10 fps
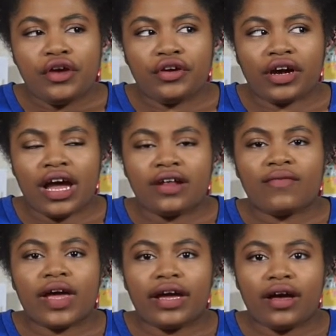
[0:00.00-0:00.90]
you're kind of
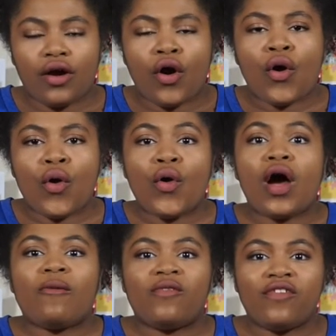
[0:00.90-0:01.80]
like, oh,
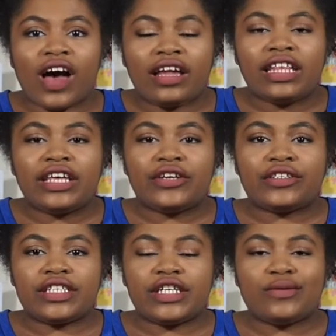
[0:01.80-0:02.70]
I'm finally
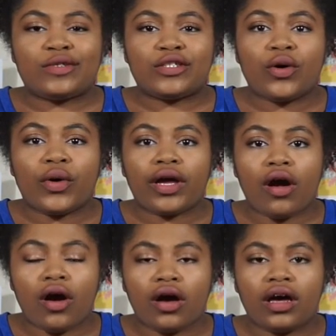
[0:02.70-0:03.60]
understanding what's going
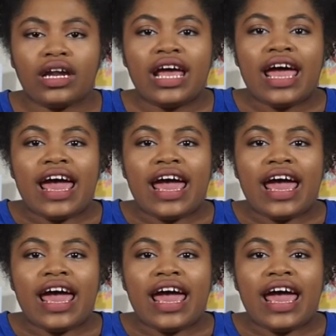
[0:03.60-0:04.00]
on.